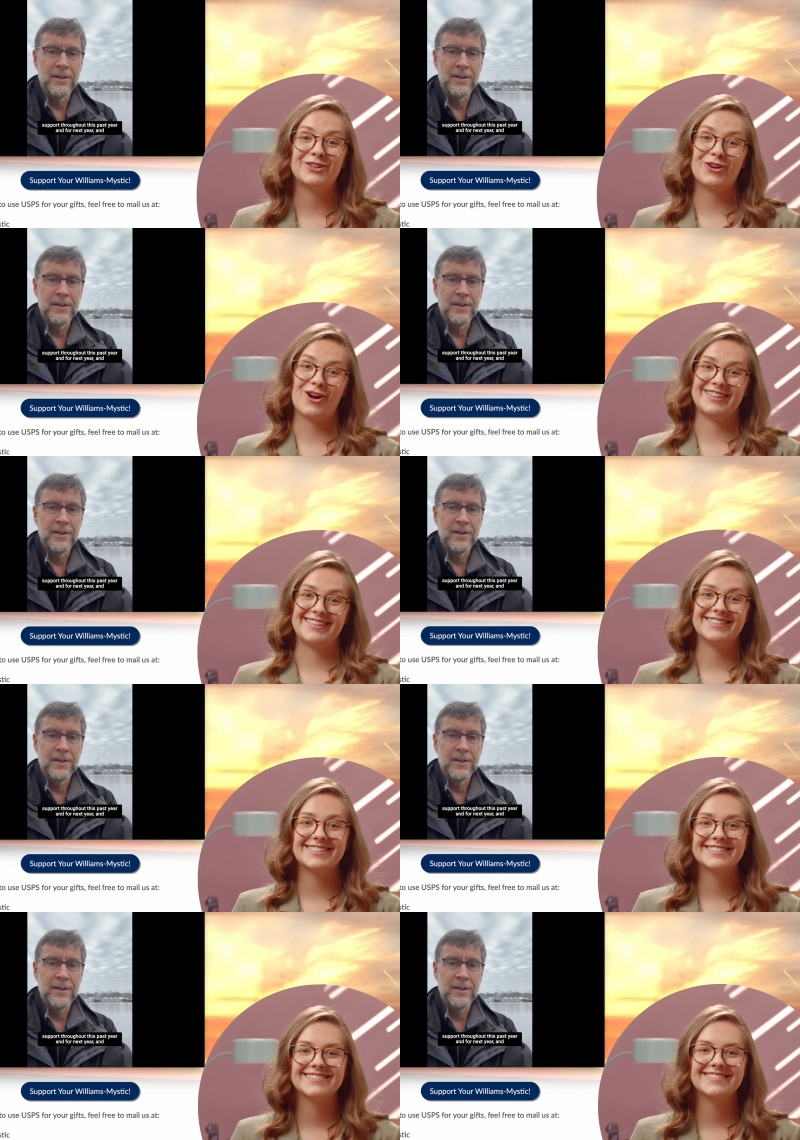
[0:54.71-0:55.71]
Speaker 1: your
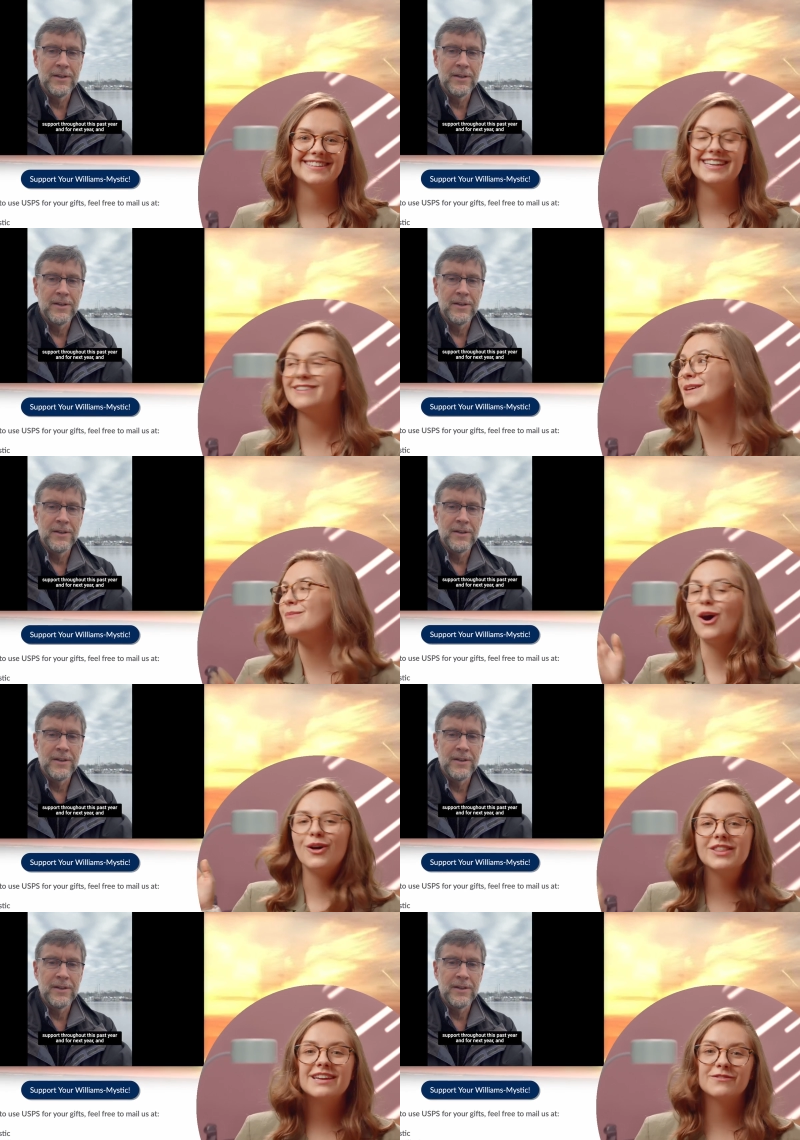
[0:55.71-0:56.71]
audience. Give them all
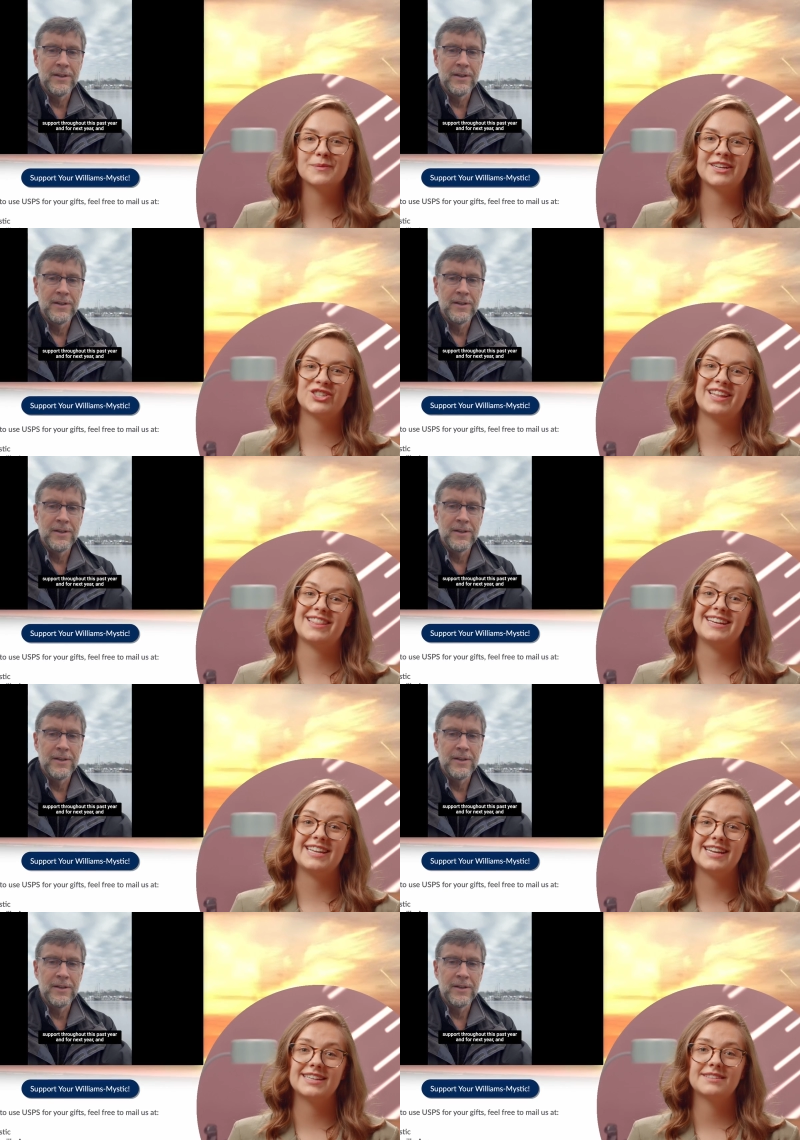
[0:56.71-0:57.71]
the information that they
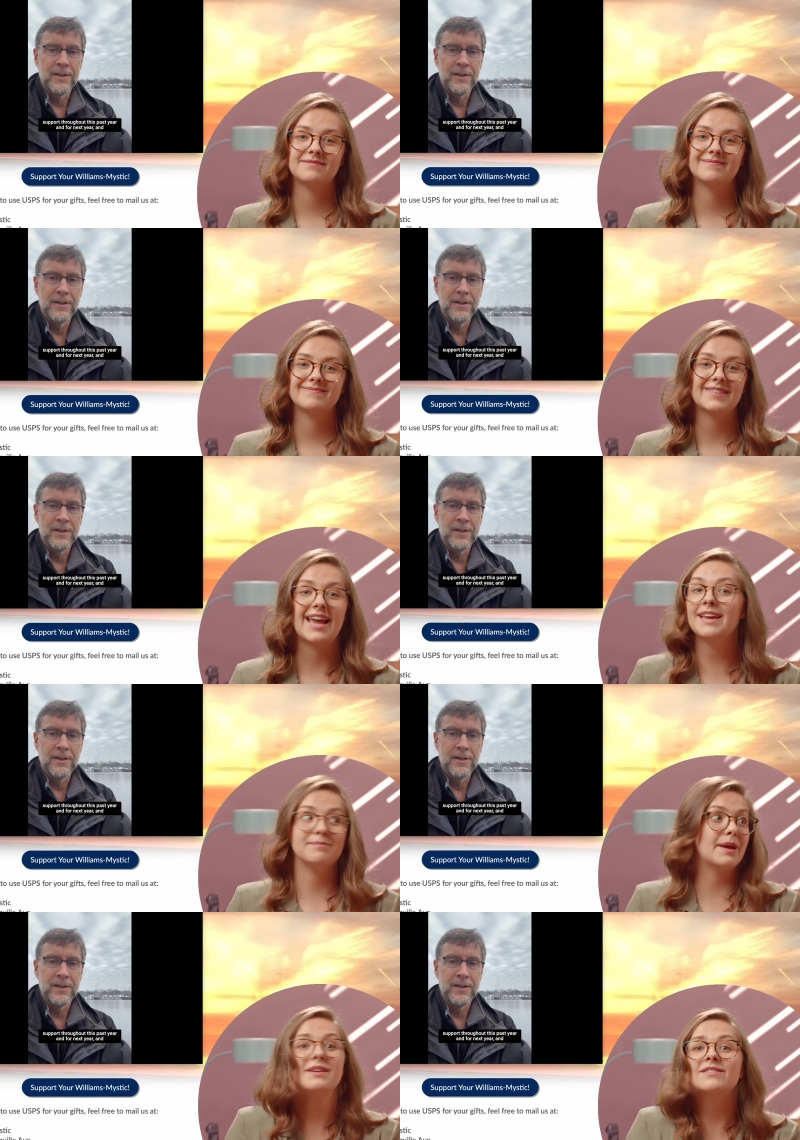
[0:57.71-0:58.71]
need Hey,
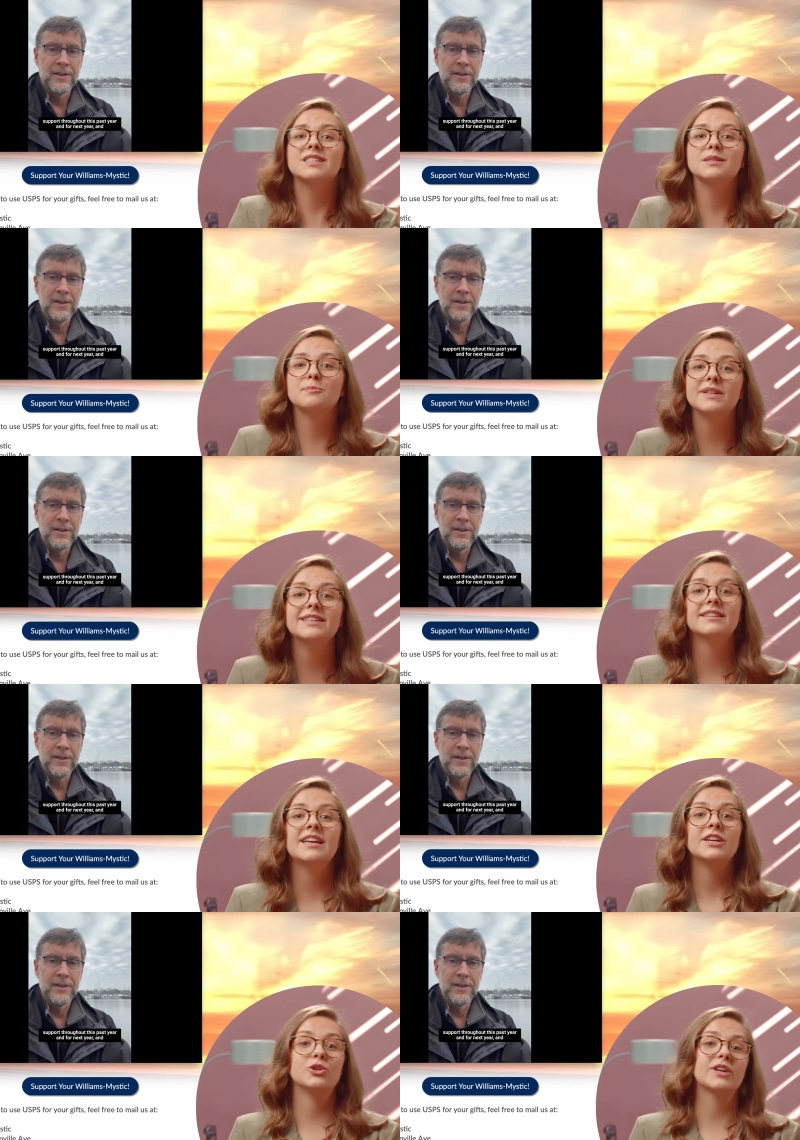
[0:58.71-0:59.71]
maybe even split
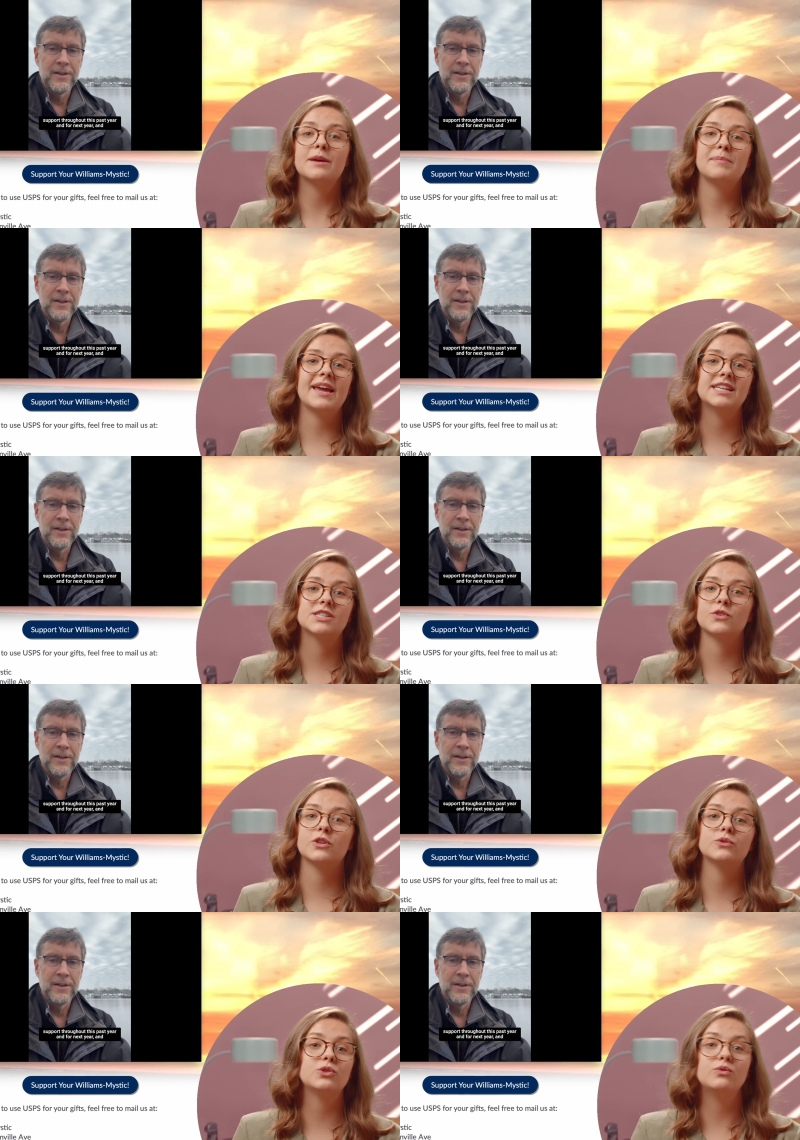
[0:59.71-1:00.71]
your campaigns for
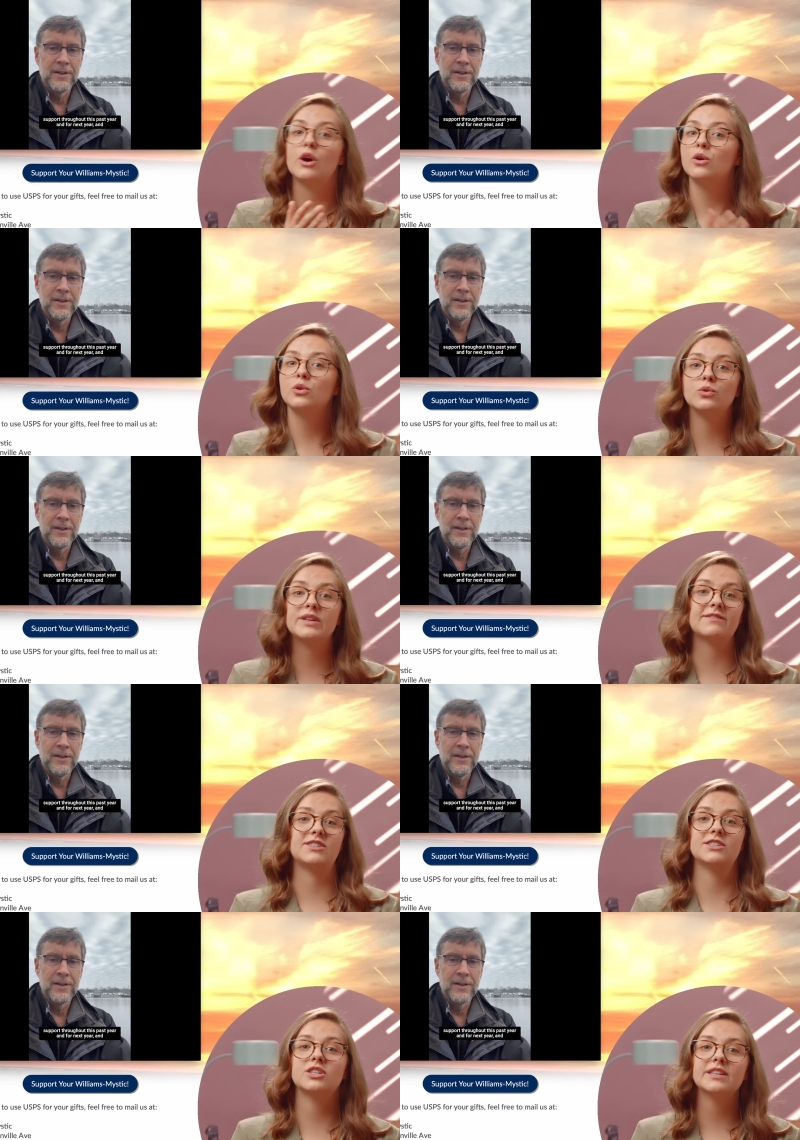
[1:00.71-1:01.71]
those you know who give
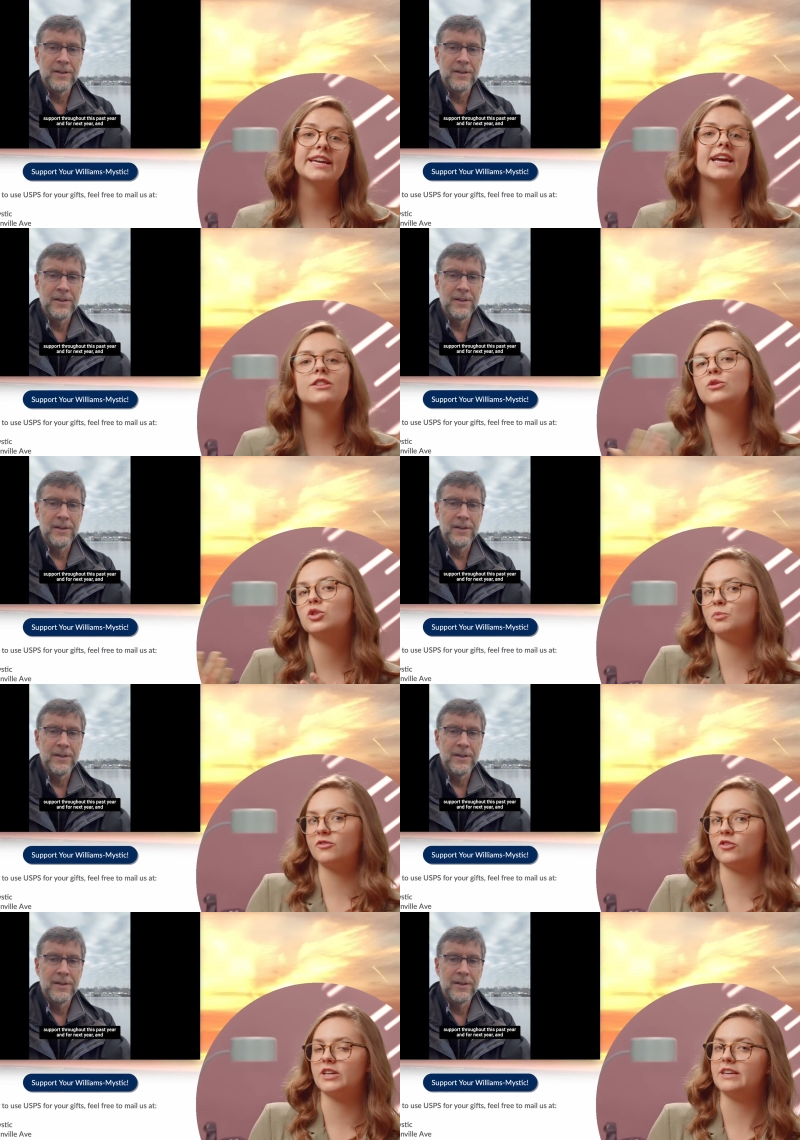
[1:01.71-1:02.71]
digitally and those who
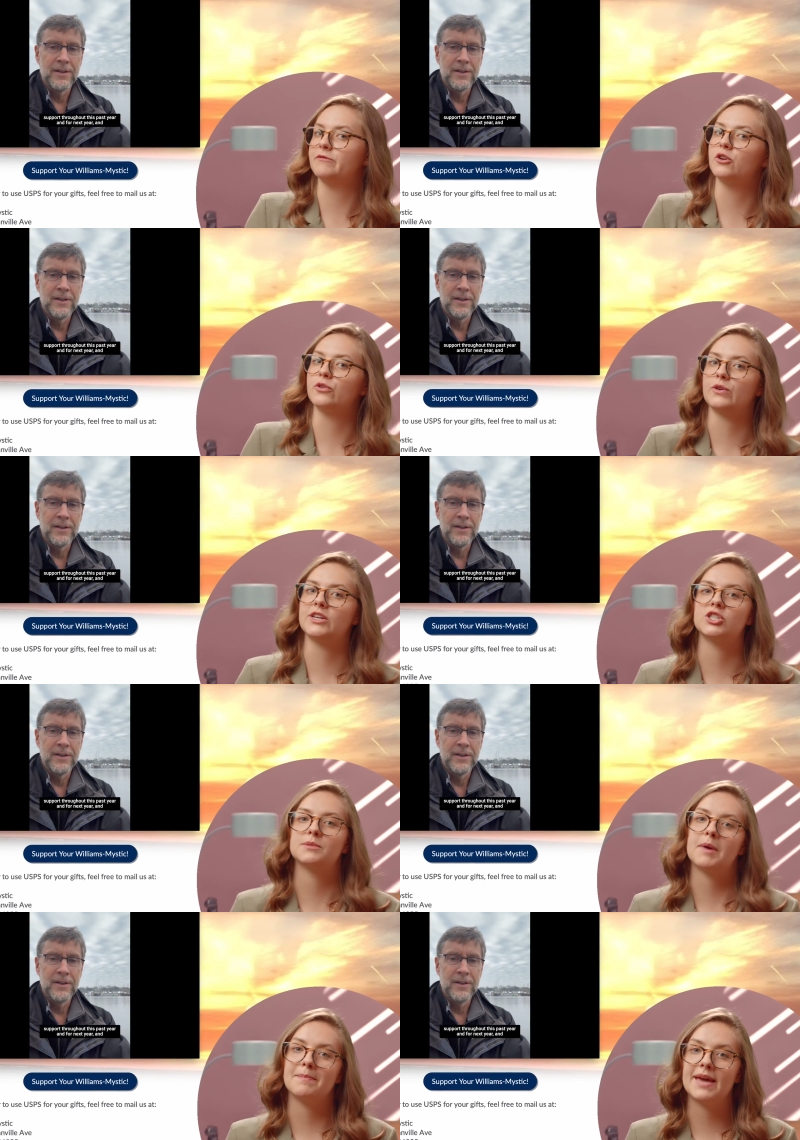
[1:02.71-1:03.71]
prefer to give their donations
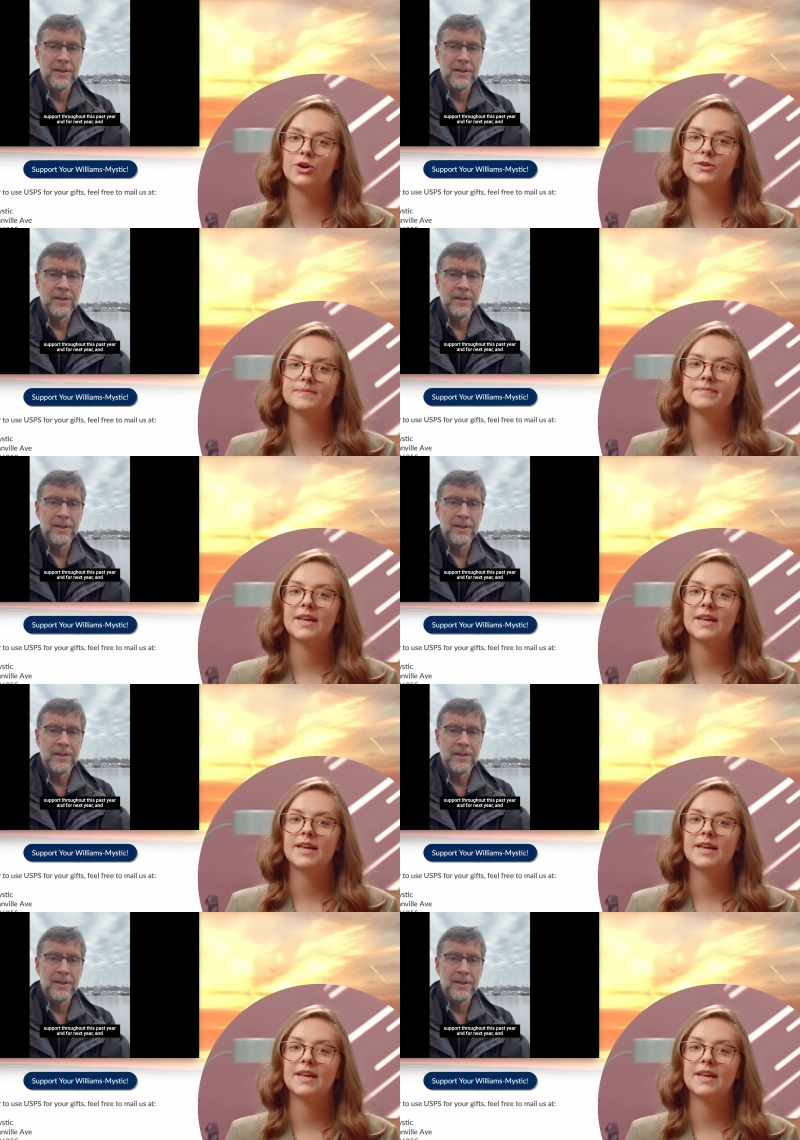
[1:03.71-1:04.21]
by mail.